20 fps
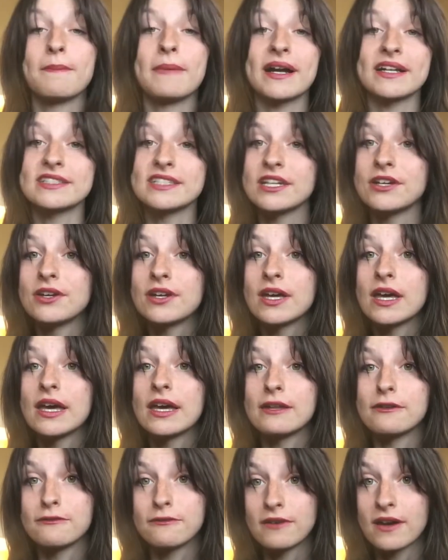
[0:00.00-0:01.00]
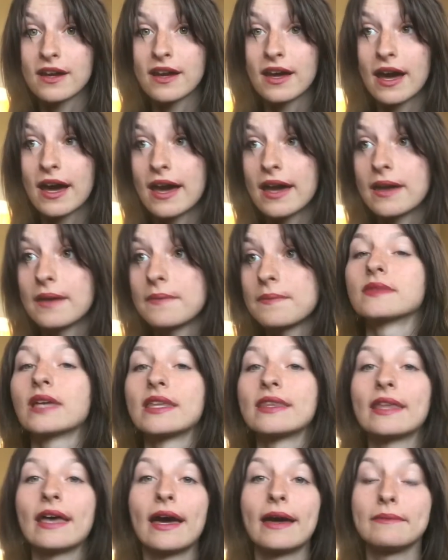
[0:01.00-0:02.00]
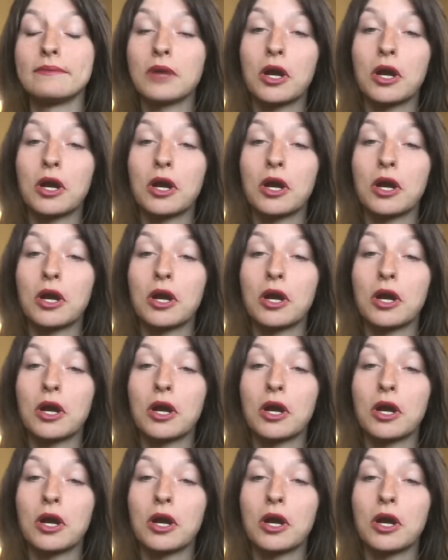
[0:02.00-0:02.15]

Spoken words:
bacteria, and fungi that